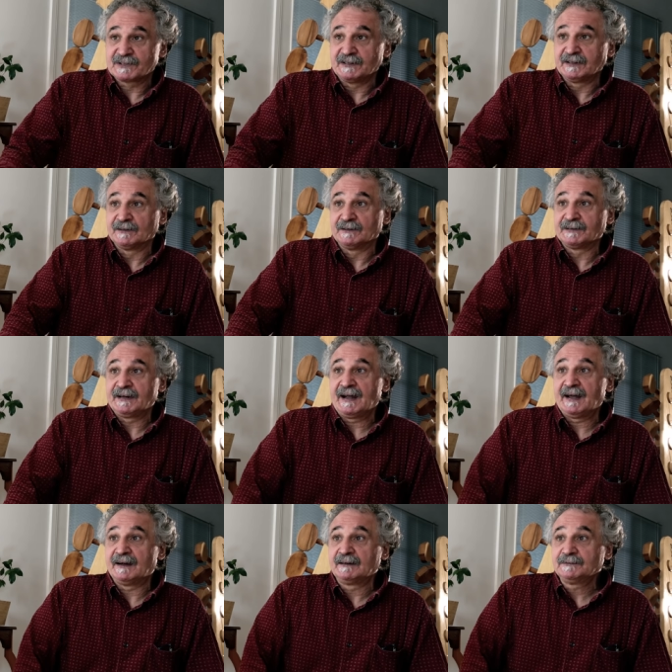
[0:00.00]
sitting on
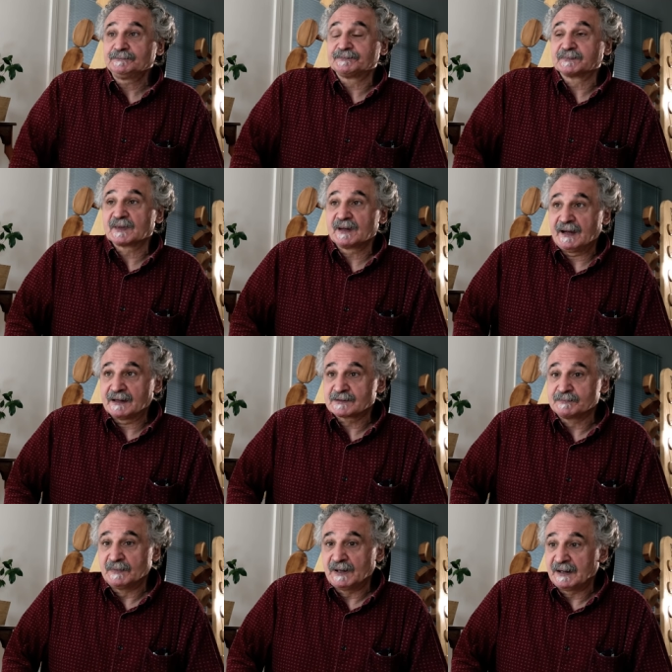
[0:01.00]
now
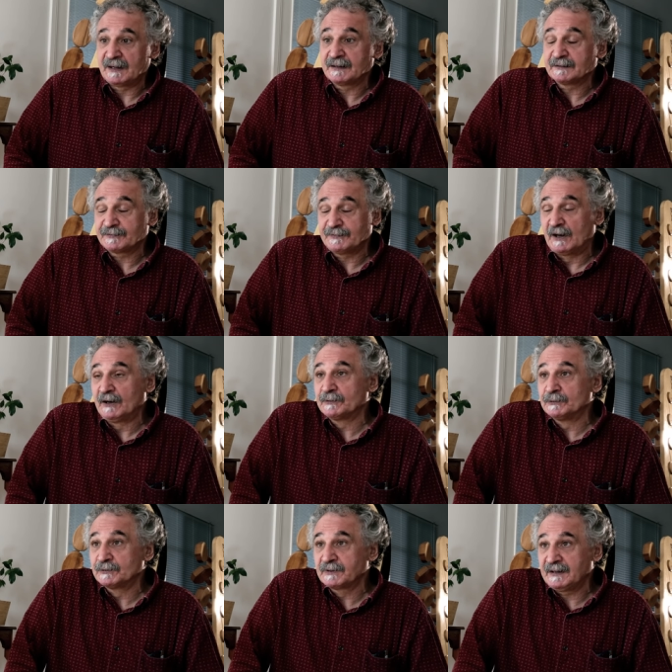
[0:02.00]
as my
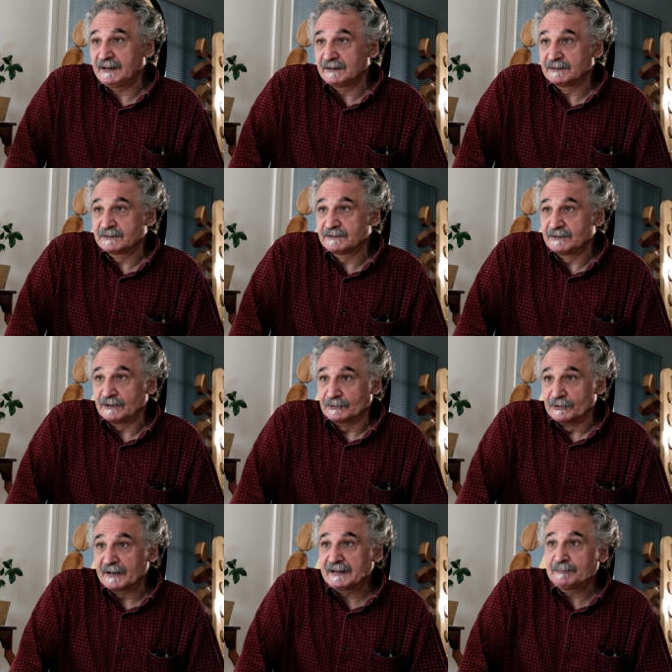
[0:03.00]
final year
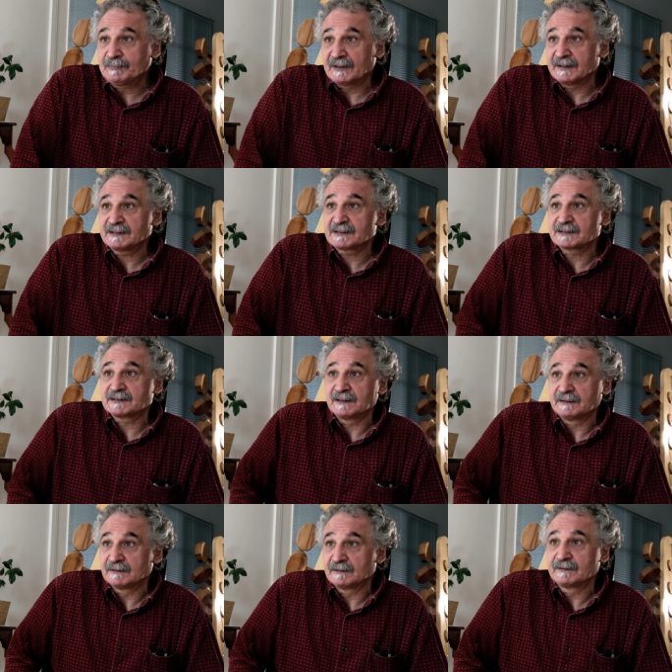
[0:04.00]
degree piece
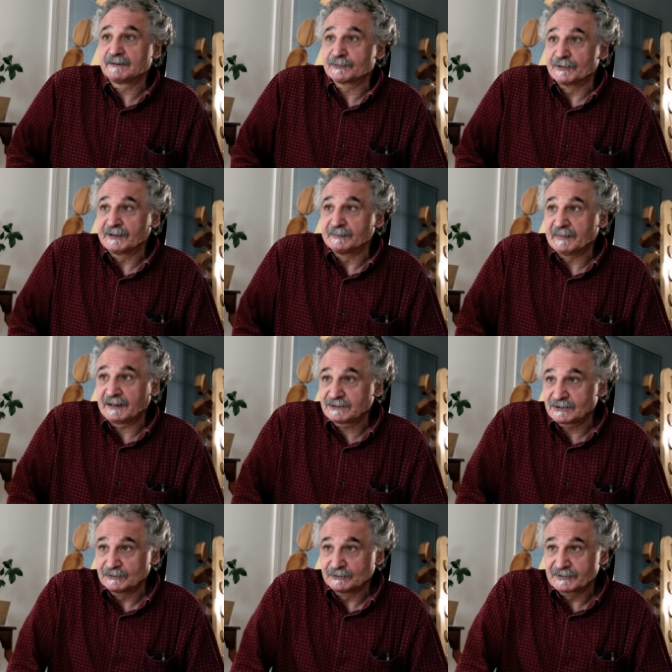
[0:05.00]
in
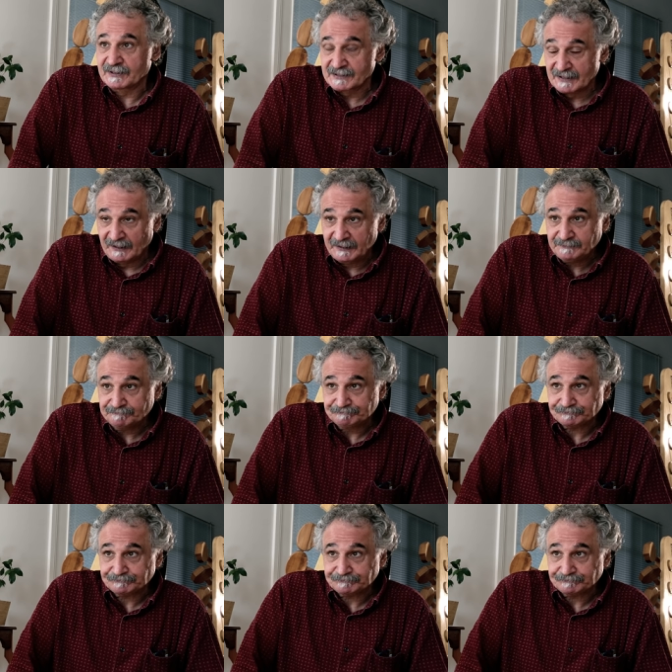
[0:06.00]
three-dimensional design.